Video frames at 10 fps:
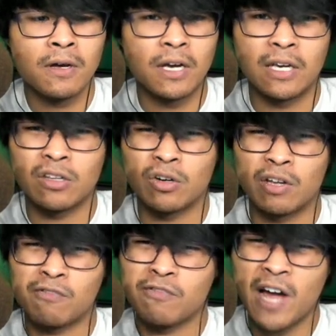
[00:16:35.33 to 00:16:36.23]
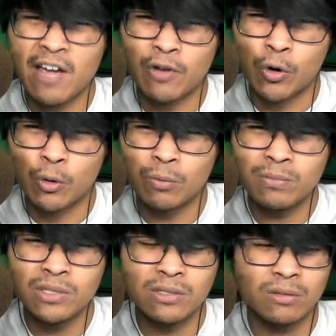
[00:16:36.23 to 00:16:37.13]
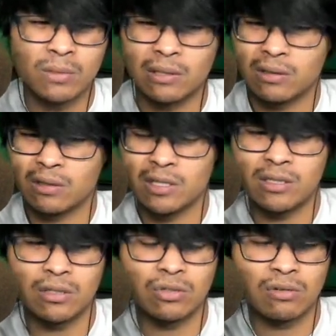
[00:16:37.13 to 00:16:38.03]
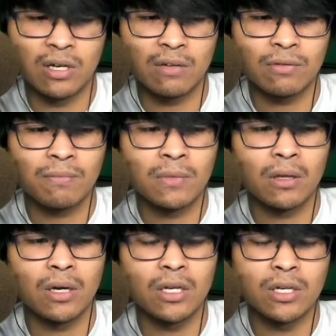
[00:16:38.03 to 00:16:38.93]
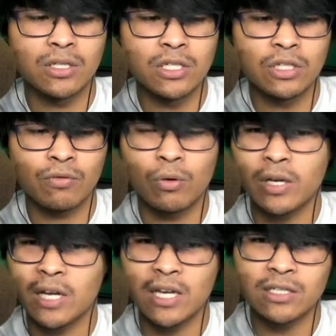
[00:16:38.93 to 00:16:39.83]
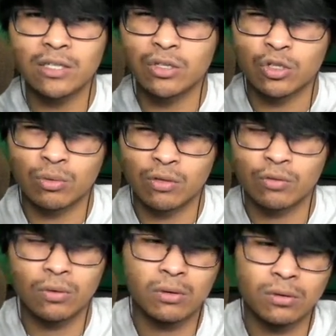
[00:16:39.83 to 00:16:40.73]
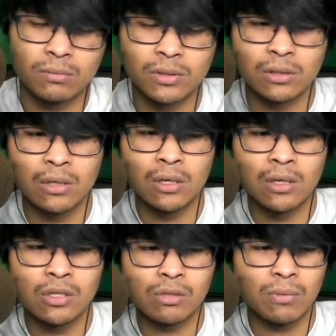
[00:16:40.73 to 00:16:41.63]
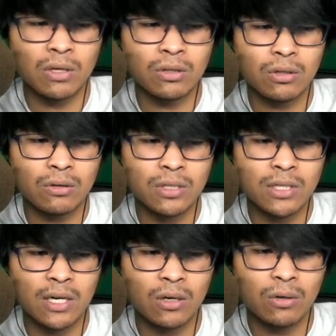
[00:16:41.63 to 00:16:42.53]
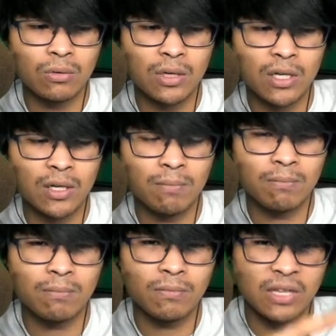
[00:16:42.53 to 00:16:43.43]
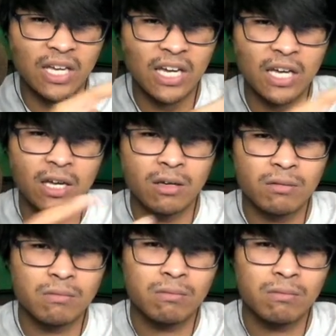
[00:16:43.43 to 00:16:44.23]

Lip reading: Again, they're like 5 ohms. Oh my god, easy to drive. And then the DT48Ss are 24 ohms. So I'm kind of curious how they